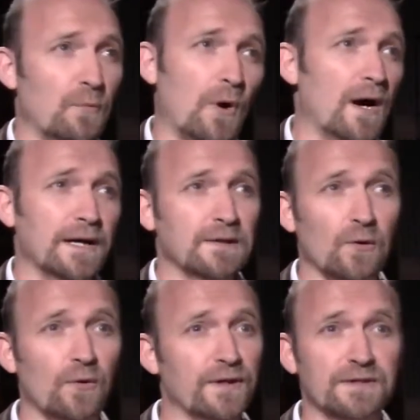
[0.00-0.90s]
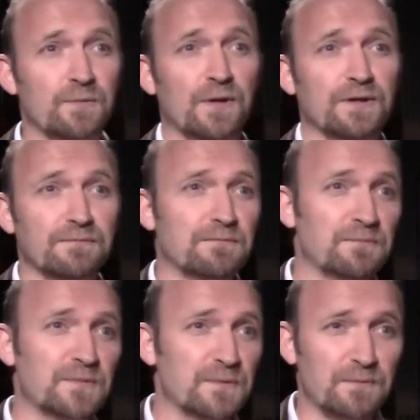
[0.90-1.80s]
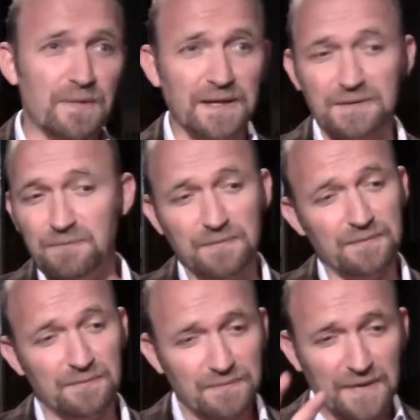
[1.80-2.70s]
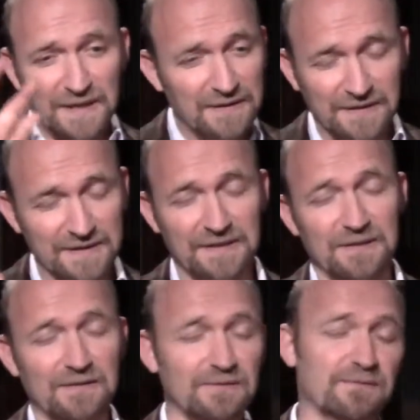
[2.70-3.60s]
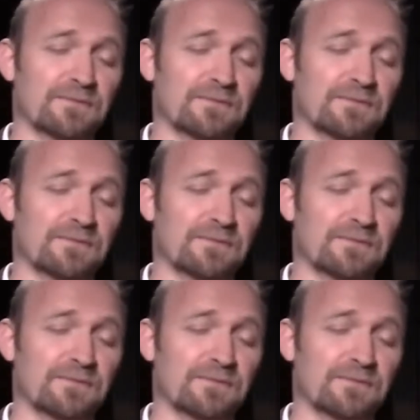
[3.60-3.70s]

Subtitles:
Why lawyers want to make these little